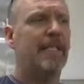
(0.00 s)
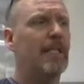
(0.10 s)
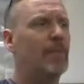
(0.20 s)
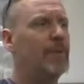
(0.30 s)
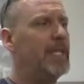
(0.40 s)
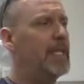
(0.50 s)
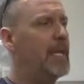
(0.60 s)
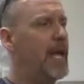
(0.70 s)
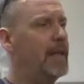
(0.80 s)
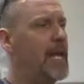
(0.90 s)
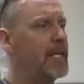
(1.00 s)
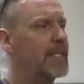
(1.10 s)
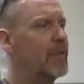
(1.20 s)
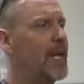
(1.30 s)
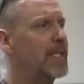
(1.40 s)
going to be, and
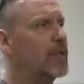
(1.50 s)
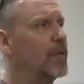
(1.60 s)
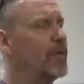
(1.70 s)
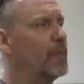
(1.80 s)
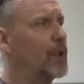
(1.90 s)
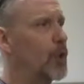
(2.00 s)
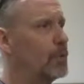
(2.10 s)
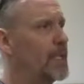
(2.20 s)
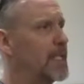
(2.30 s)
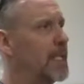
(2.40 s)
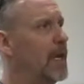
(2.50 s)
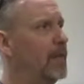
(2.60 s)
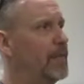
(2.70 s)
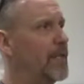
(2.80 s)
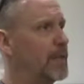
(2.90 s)
so that's sort of the purpose
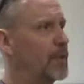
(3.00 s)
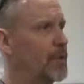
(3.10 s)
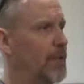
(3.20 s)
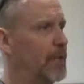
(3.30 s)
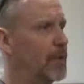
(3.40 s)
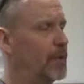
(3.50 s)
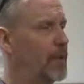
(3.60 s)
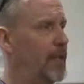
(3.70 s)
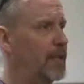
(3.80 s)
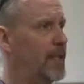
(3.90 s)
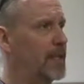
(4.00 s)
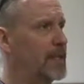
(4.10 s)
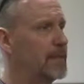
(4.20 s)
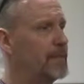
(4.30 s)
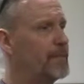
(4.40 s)
of this particular
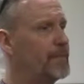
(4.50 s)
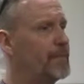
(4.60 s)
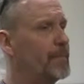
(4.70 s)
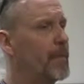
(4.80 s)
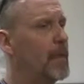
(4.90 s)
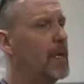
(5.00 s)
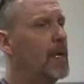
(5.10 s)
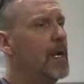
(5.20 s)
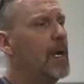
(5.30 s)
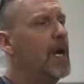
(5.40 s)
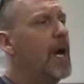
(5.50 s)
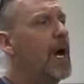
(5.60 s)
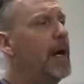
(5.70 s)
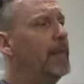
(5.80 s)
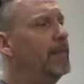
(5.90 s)
project.
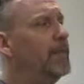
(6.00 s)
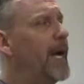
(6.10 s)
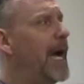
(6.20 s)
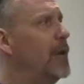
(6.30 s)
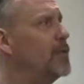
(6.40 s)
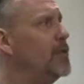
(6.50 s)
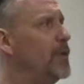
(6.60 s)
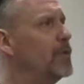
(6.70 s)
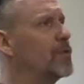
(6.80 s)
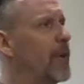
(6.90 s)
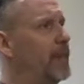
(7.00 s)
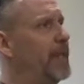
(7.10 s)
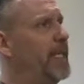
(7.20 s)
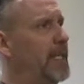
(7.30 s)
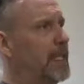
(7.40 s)
How do you
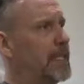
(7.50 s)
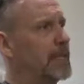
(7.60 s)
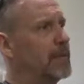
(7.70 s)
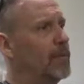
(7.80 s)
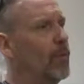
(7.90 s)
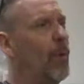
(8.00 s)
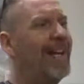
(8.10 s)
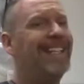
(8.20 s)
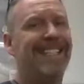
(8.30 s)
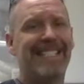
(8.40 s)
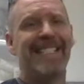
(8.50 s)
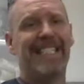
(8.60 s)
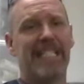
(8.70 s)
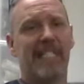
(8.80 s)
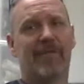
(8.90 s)
drape ease? What is
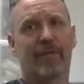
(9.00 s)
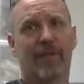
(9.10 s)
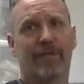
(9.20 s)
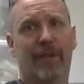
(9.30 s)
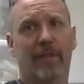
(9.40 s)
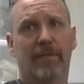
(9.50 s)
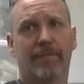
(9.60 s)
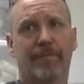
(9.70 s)
ease, first of all?